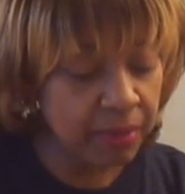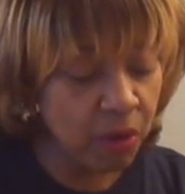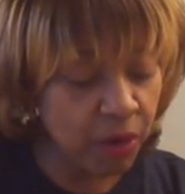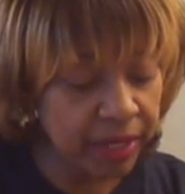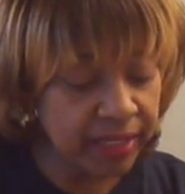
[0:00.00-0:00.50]

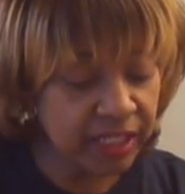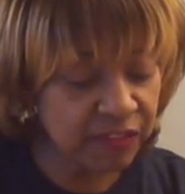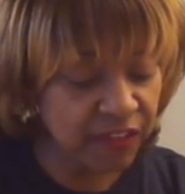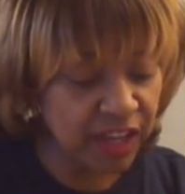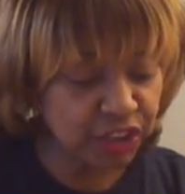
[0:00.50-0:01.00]
organ
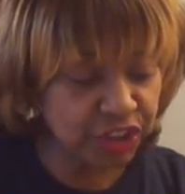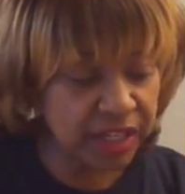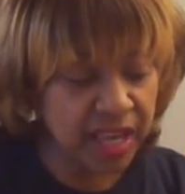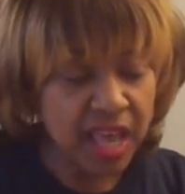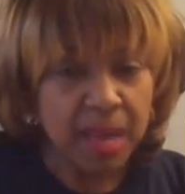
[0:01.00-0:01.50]

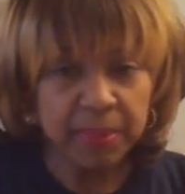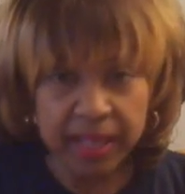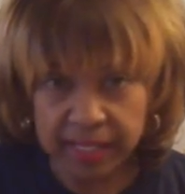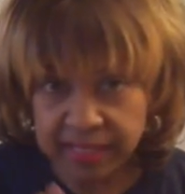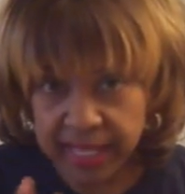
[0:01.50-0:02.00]
dysfunction,
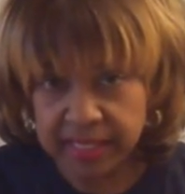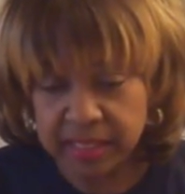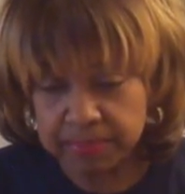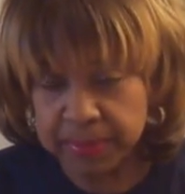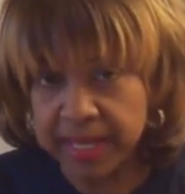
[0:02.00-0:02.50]
because
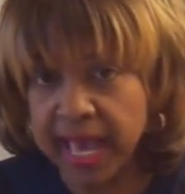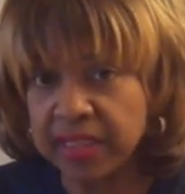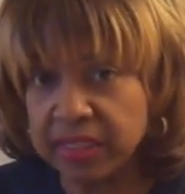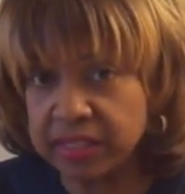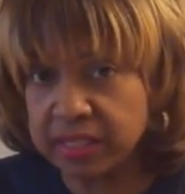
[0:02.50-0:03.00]
that's
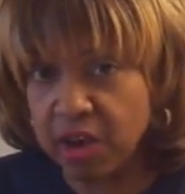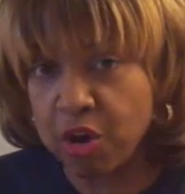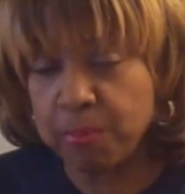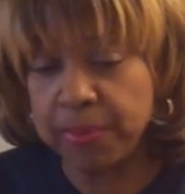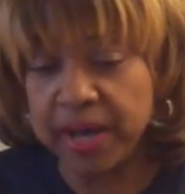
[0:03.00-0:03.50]
beyond the
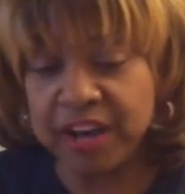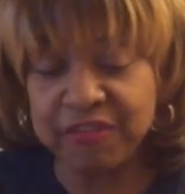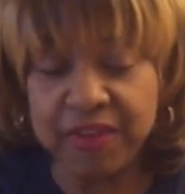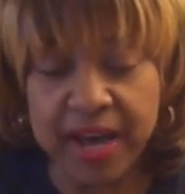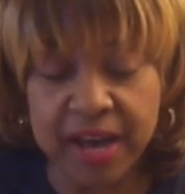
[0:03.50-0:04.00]
scope of